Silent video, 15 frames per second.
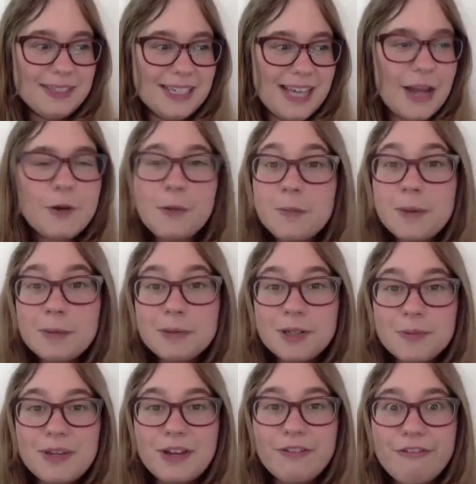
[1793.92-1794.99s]
I don't want people to
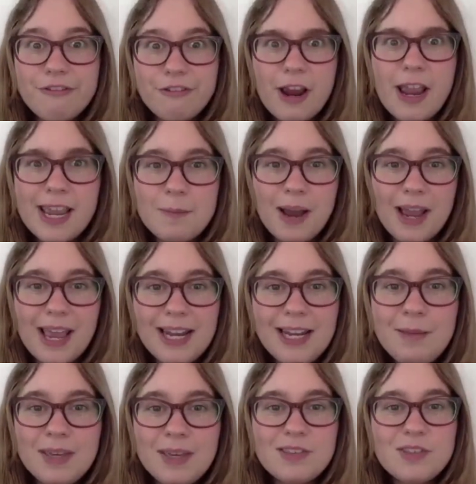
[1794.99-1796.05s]
be afraid by
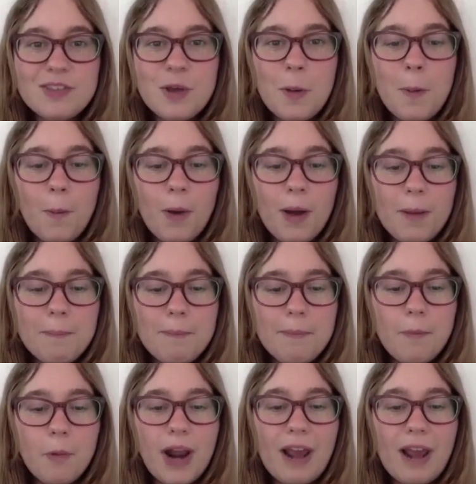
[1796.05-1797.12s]
any means. So
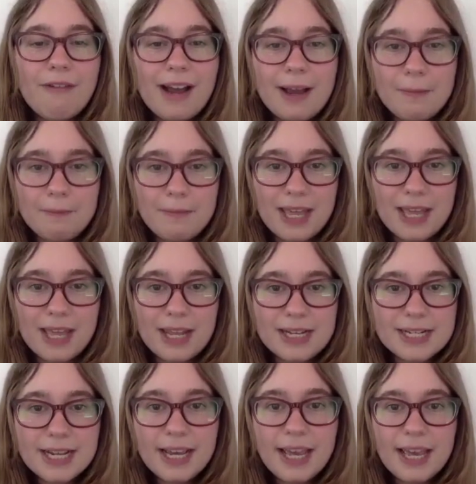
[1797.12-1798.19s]
what I recommend
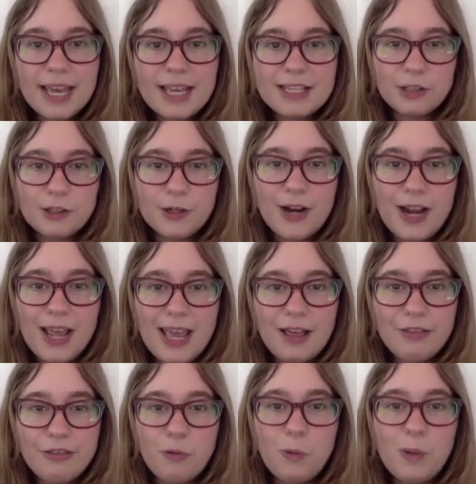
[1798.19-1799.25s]
is learning
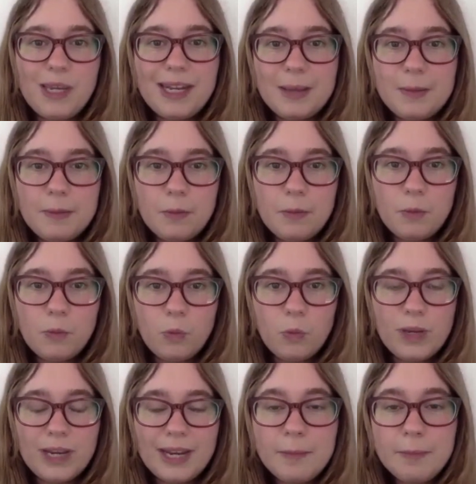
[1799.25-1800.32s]
the weedy
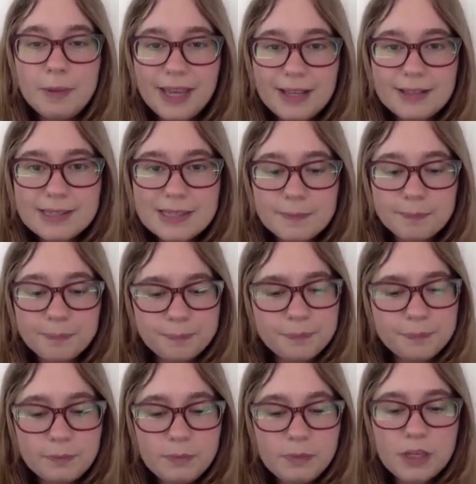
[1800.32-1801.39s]
plants.
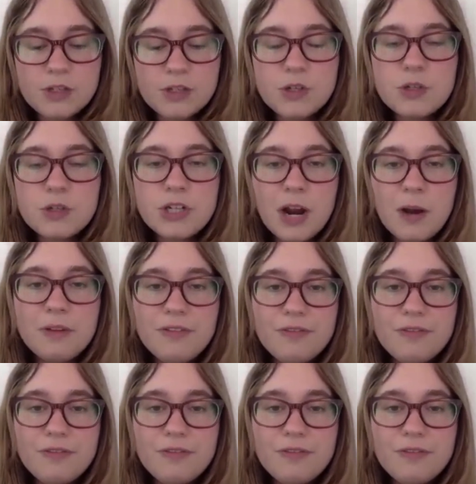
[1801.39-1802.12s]
So start with